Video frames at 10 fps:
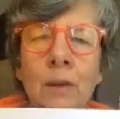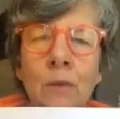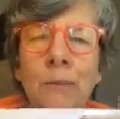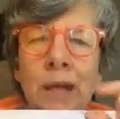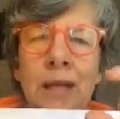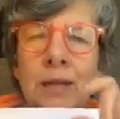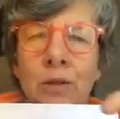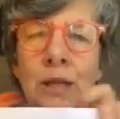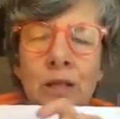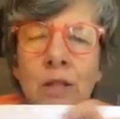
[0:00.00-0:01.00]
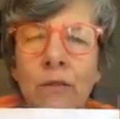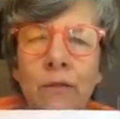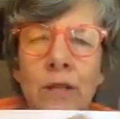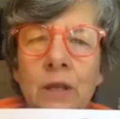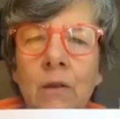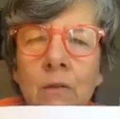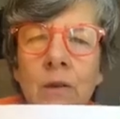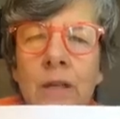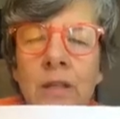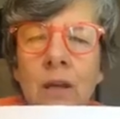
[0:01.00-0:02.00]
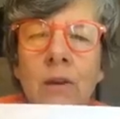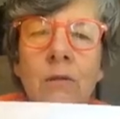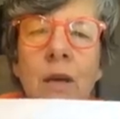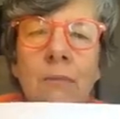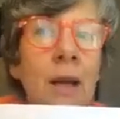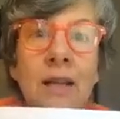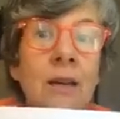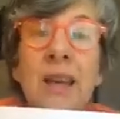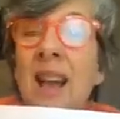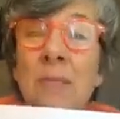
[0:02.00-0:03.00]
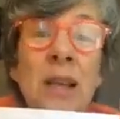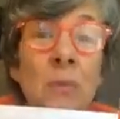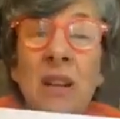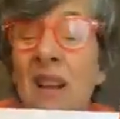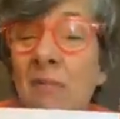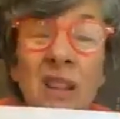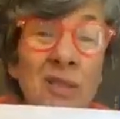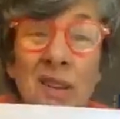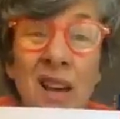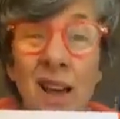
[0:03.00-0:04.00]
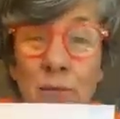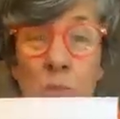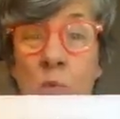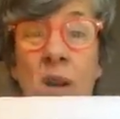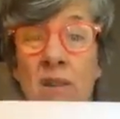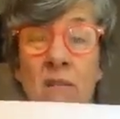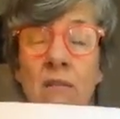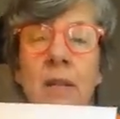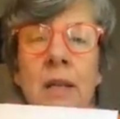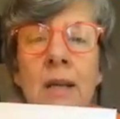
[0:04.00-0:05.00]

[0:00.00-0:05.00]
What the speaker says: There will be literally just a video on its own. I may as well. I'll do it live. Why not?